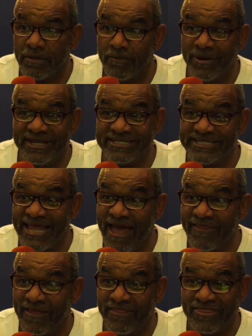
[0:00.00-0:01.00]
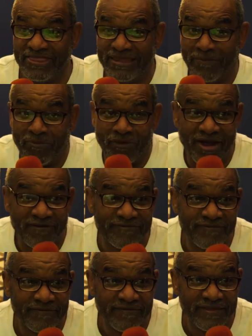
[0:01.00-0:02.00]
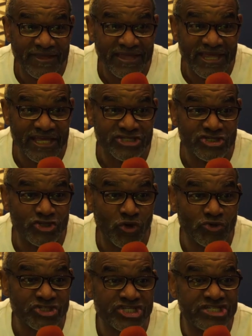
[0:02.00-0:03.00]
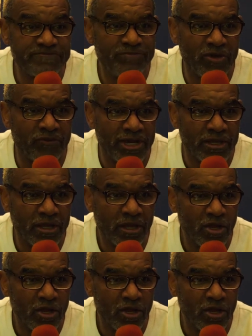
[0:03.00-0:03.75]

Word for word: but it's not the breath, it's your spirit